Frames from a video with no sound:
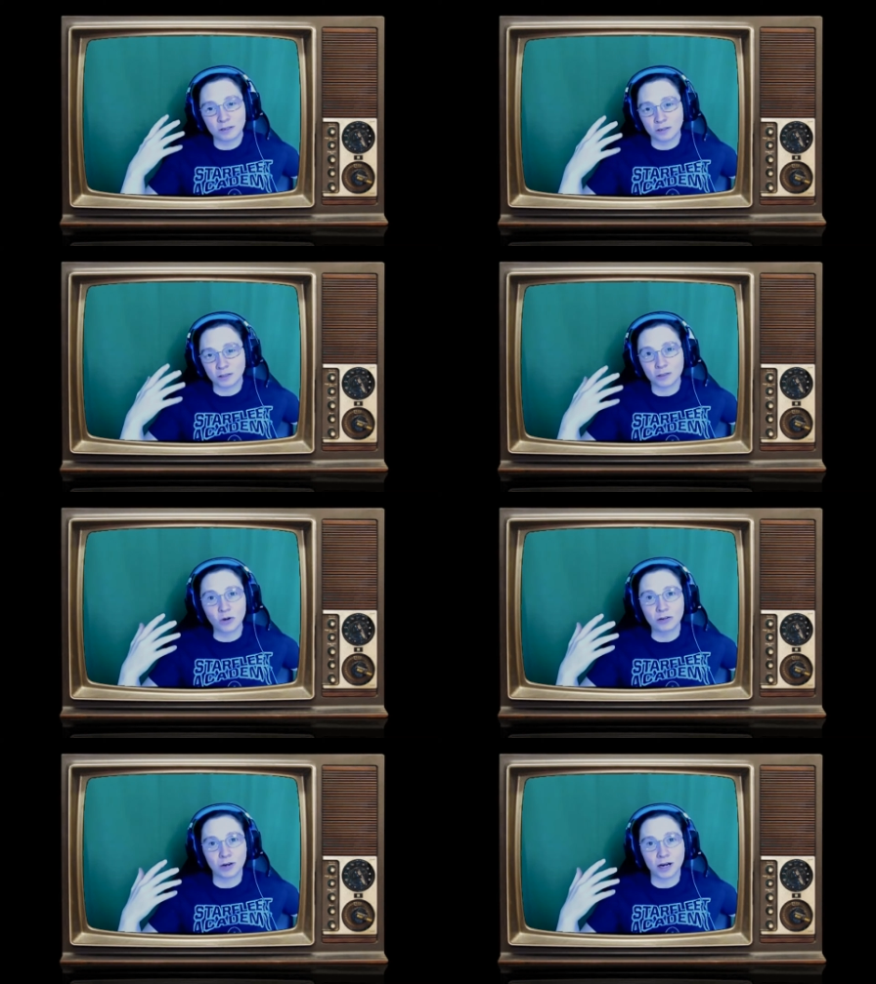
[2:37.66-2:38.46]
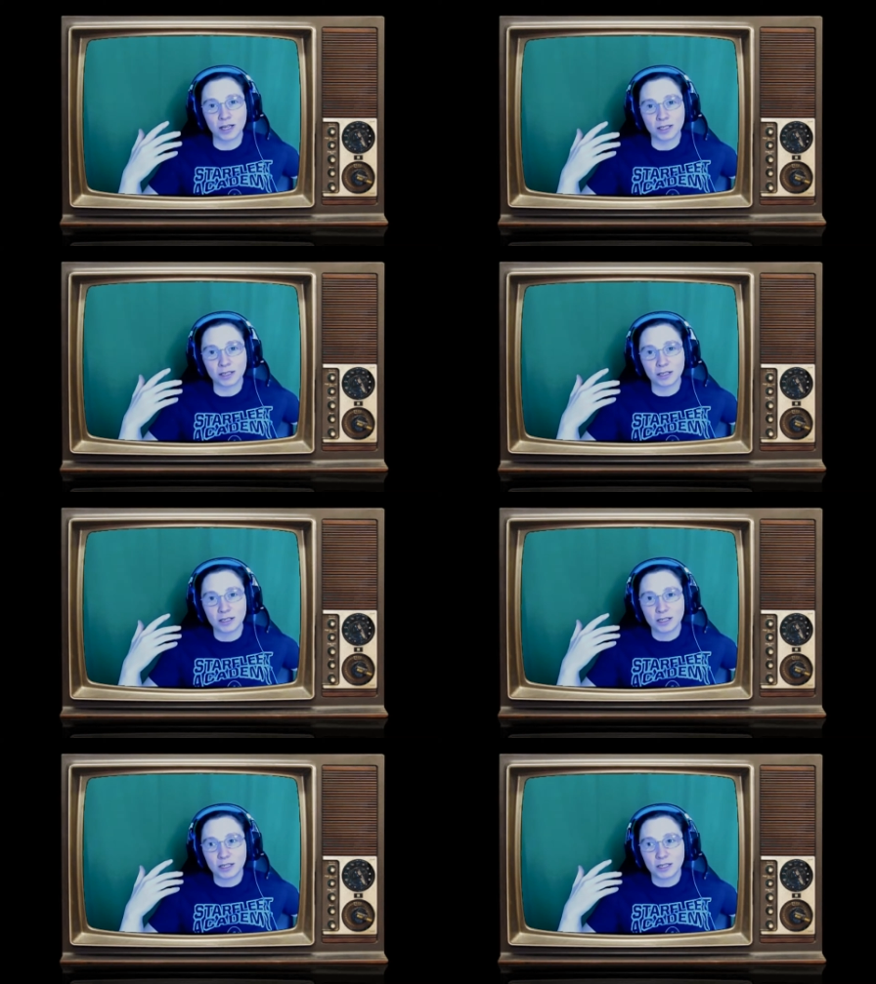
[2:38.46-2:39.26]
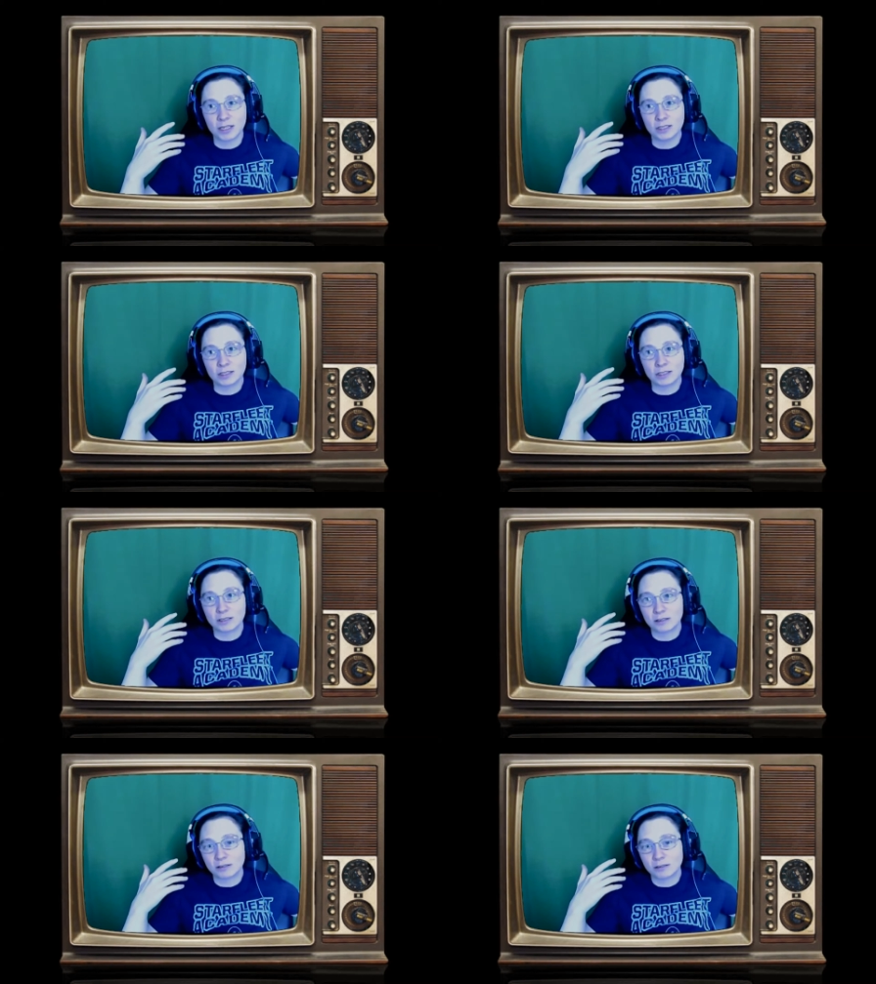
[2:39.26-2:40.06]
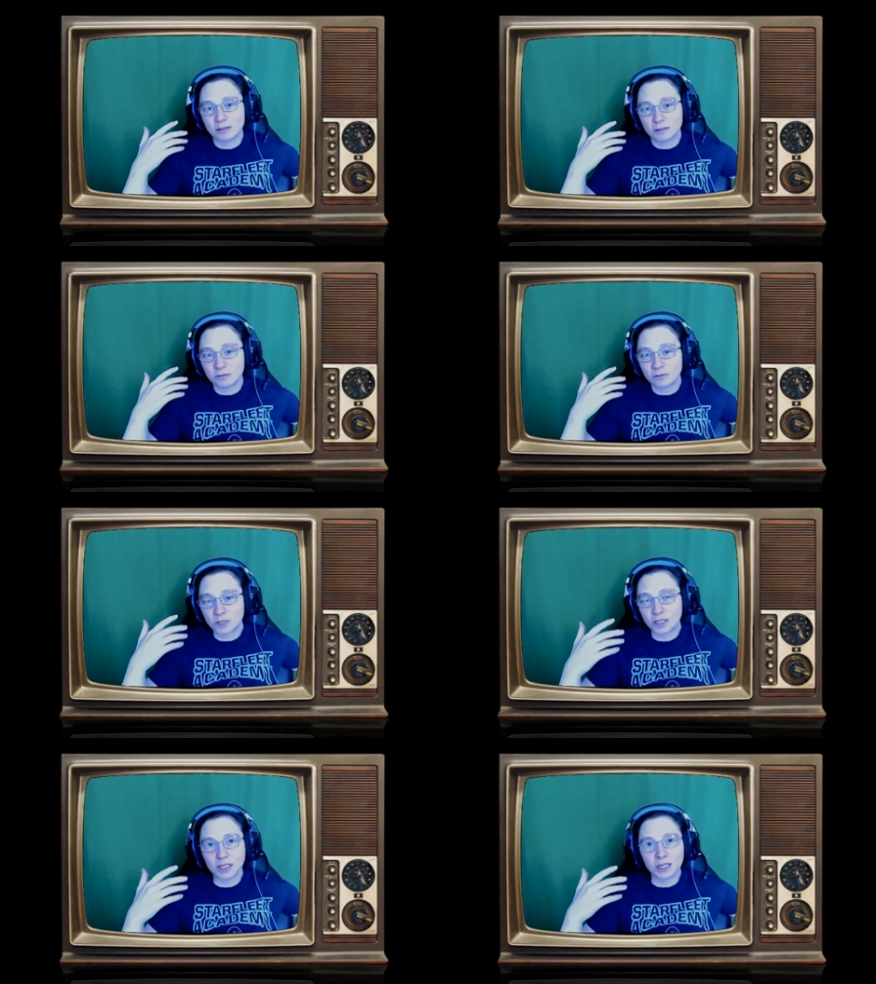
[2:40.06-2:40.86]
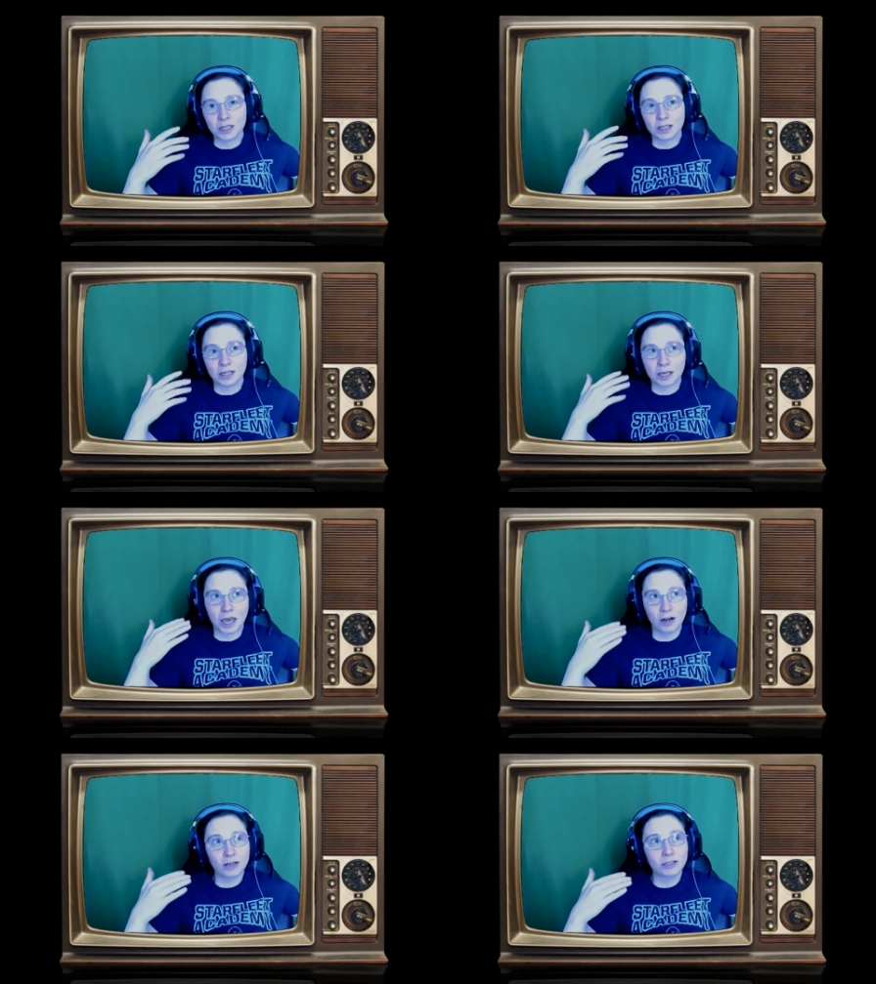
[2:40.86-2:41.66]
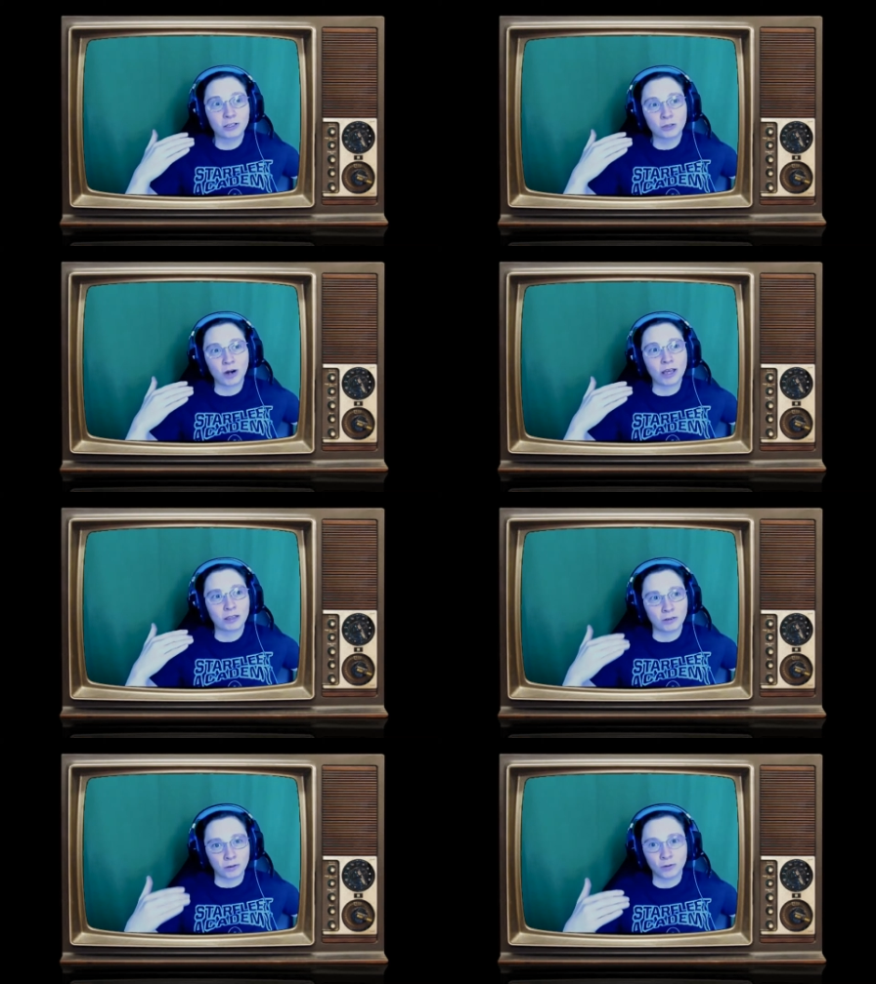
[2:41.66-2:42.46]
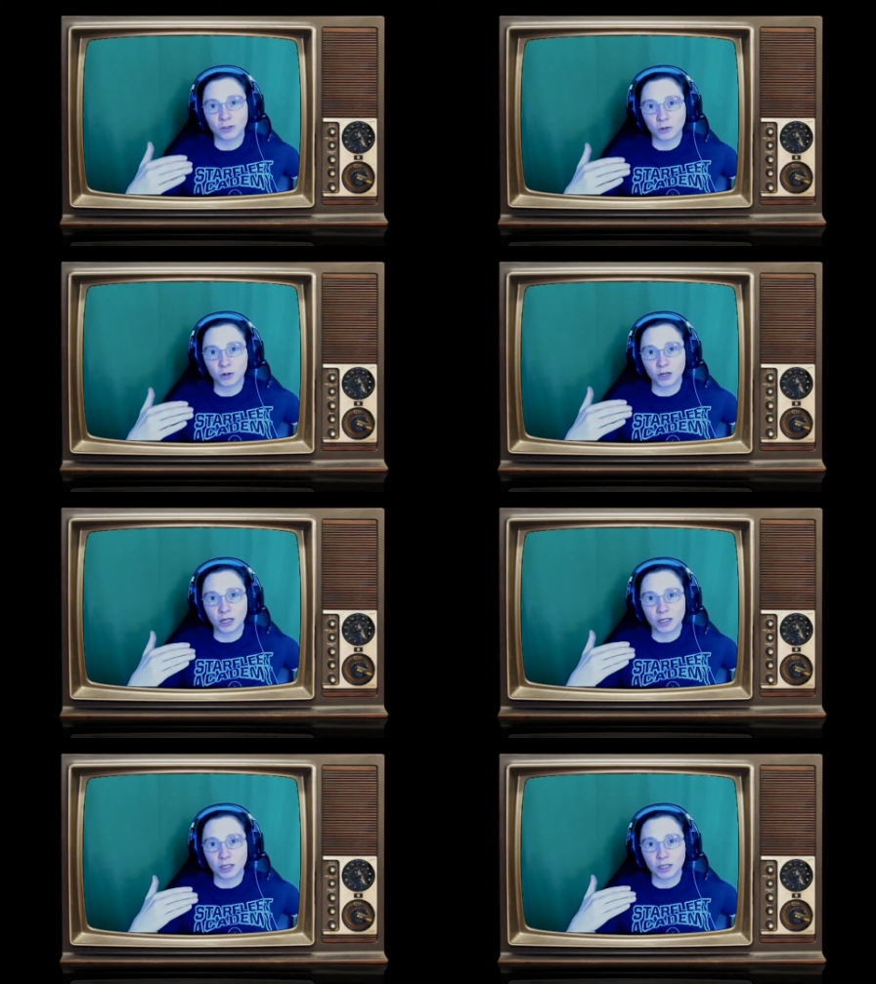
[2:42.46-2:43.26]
story writing, is really the characters write their own story.